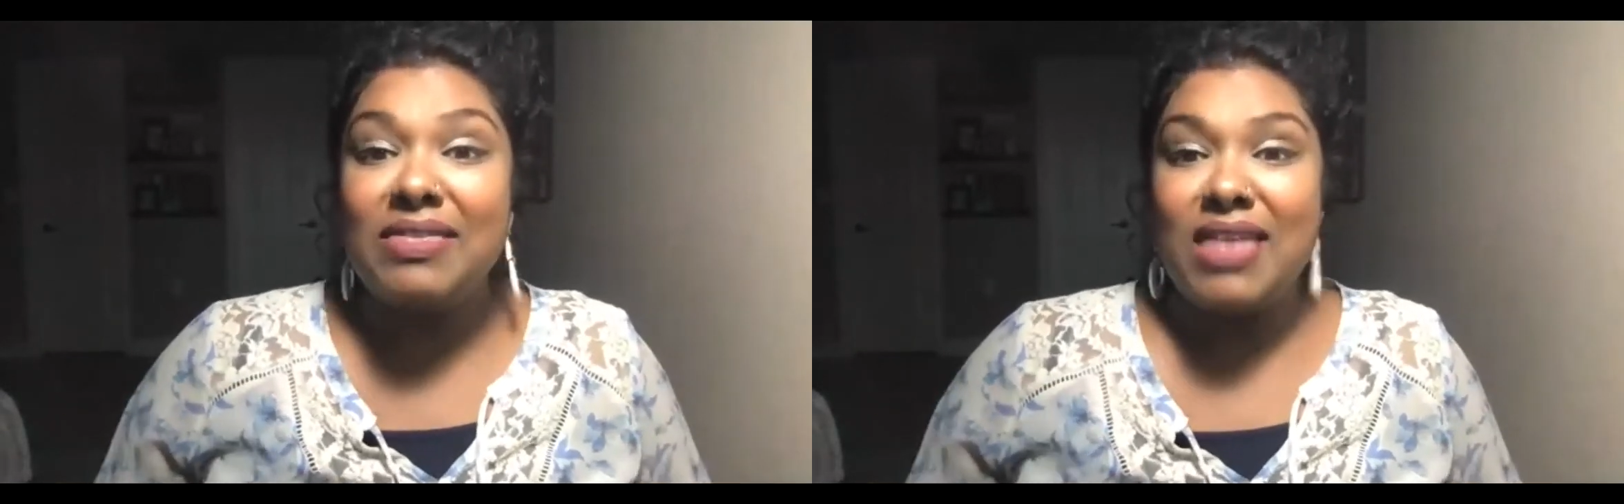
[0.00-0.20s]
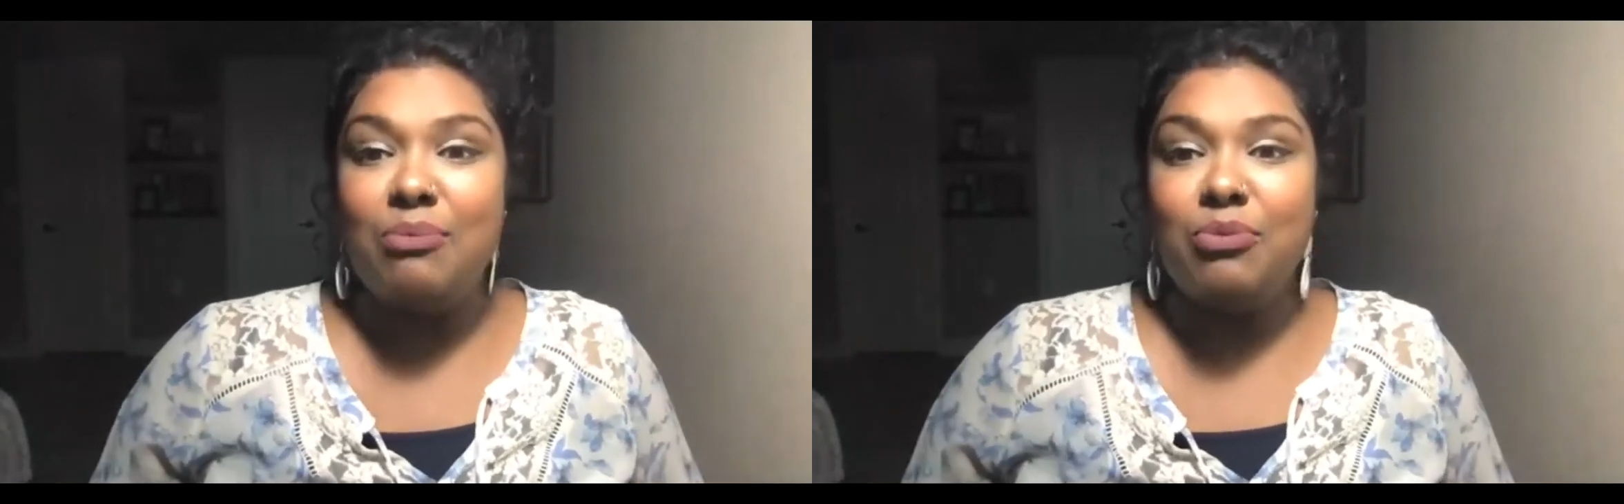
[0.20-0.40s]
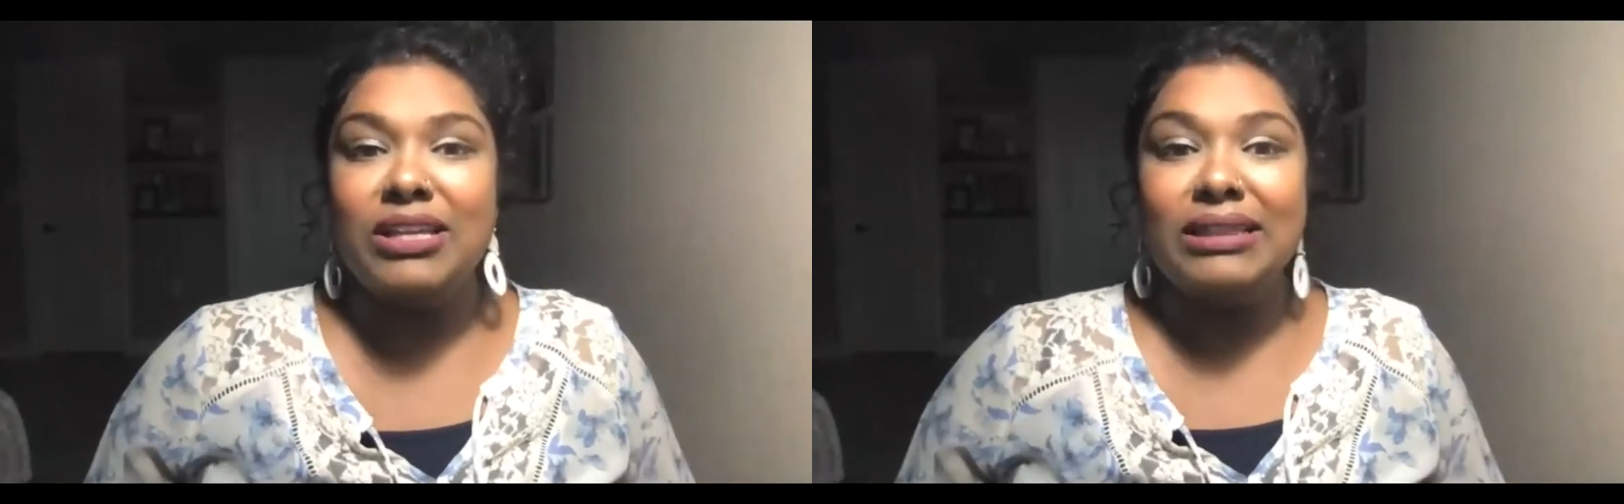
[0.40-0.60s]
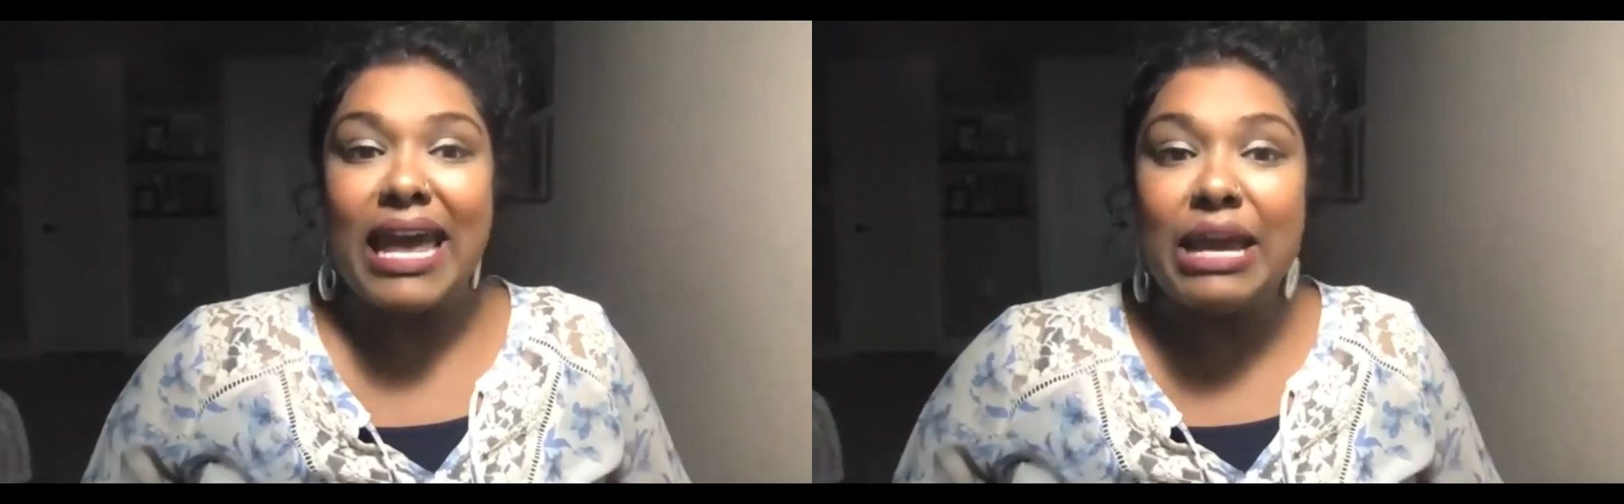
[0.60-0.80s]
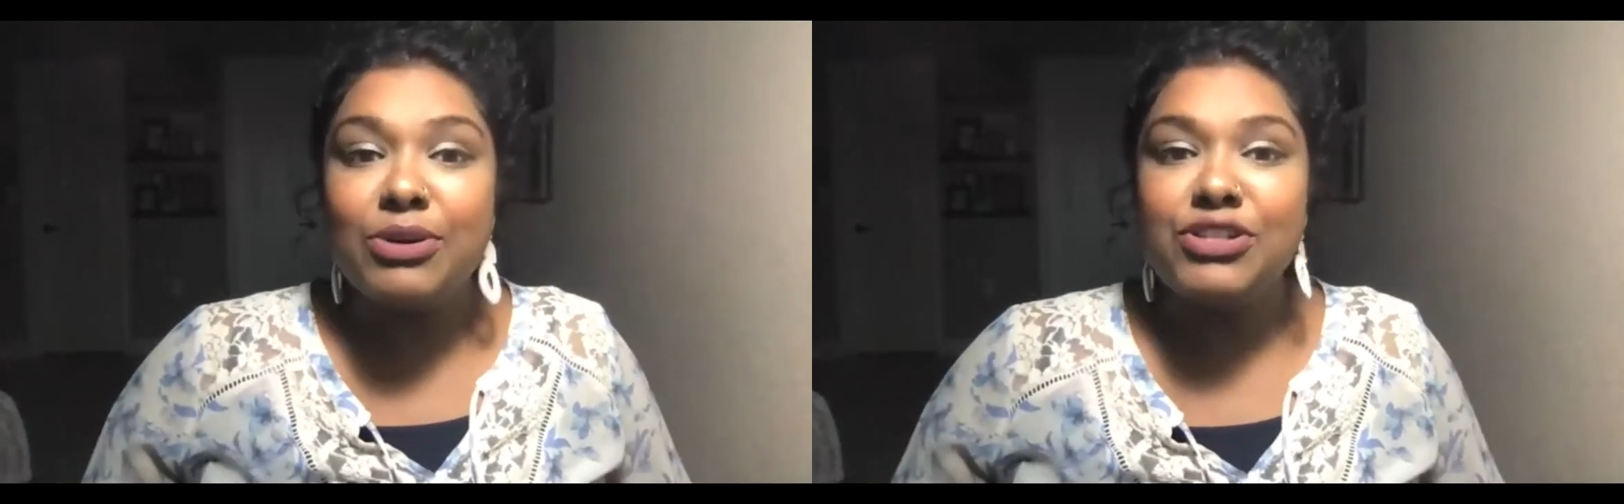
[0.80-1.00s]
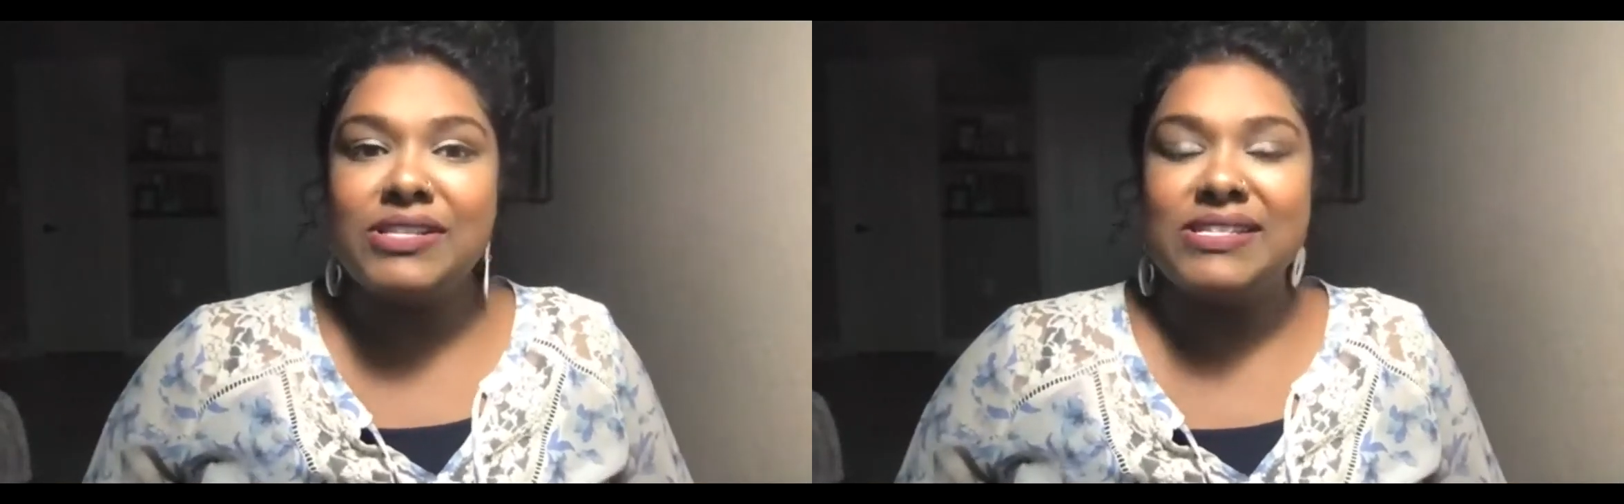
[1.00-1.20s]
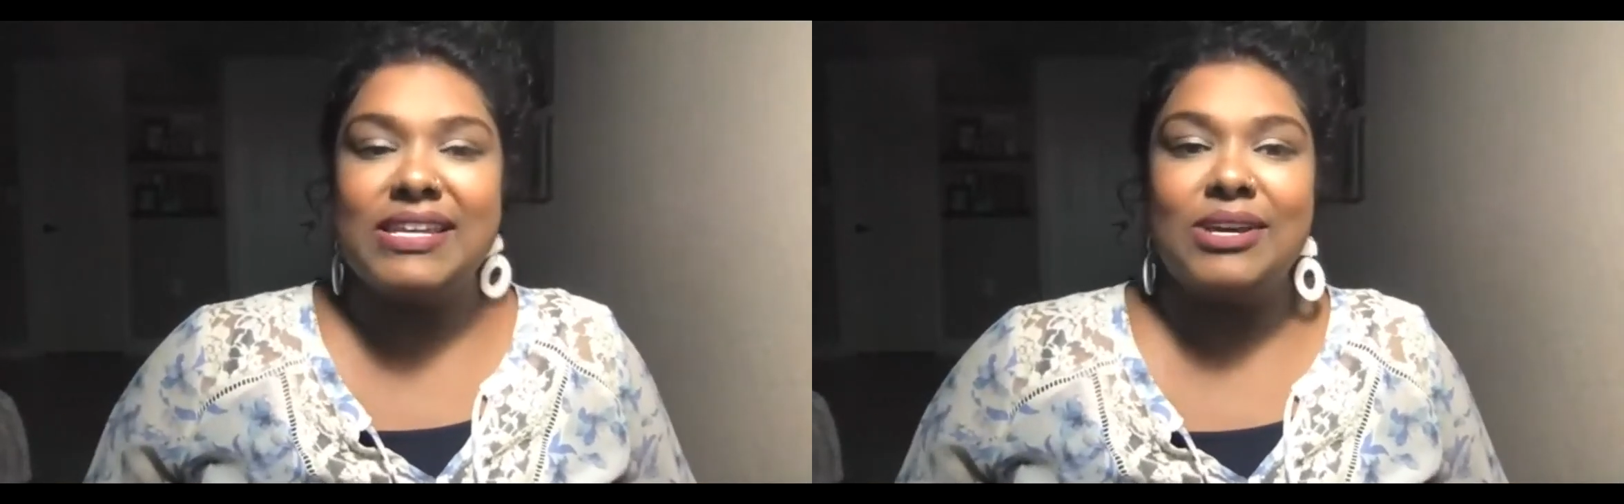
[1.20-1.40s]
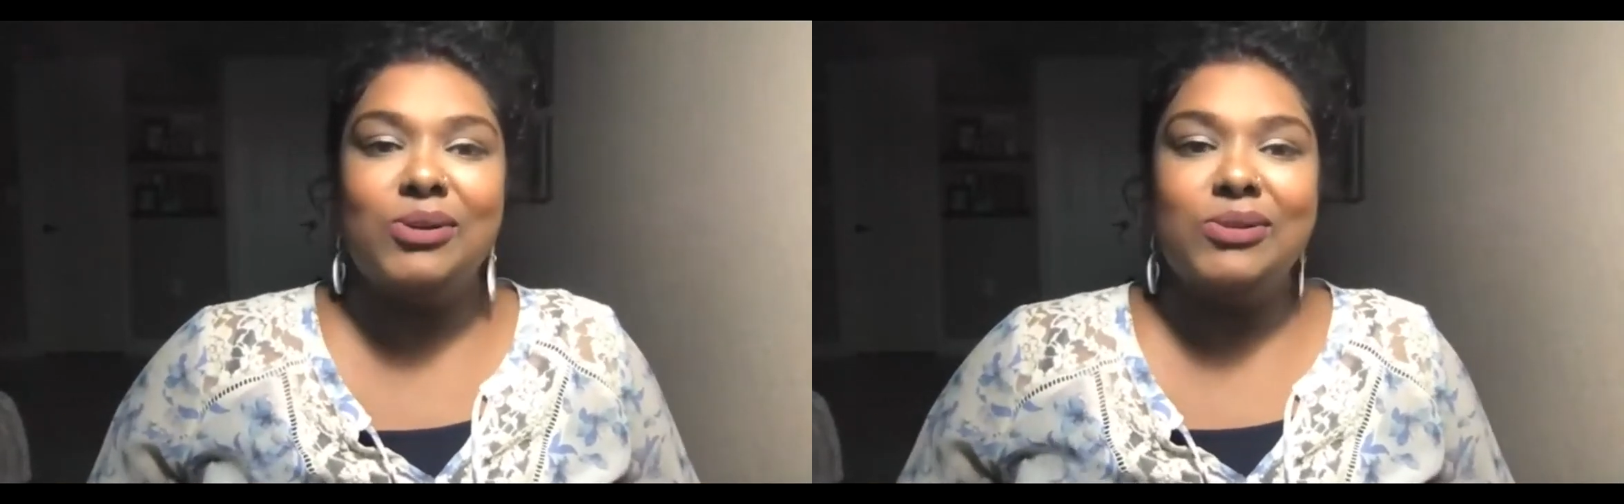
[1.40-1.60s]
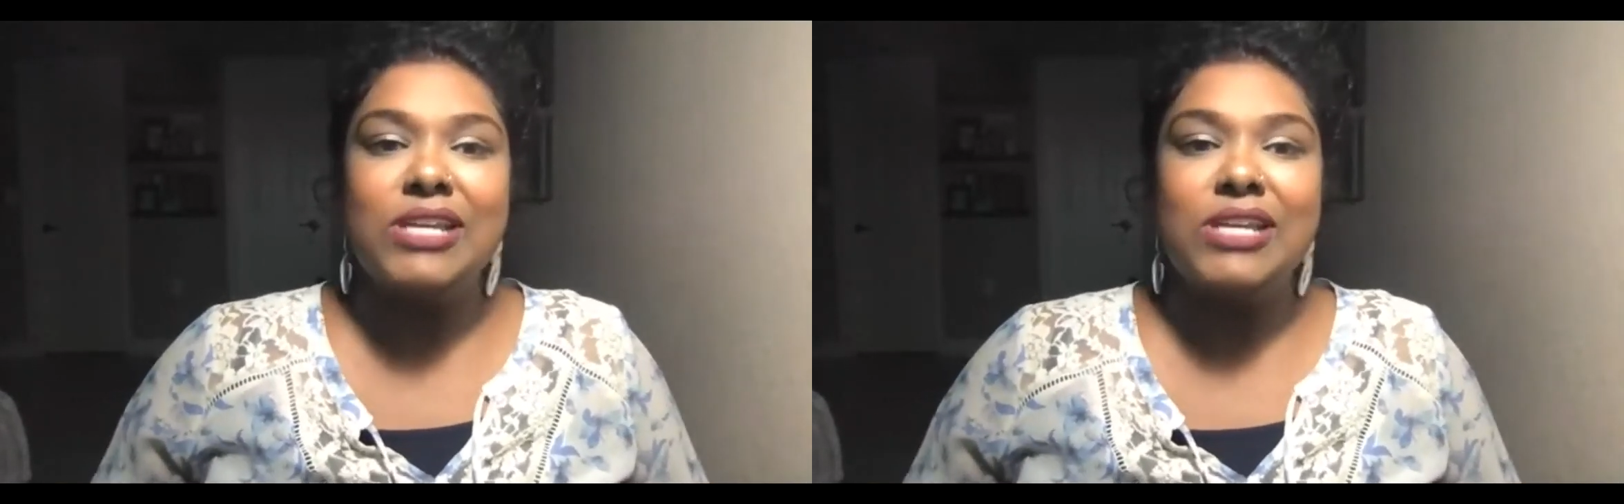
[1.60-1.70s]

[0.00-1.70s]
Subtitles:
them with the language and skills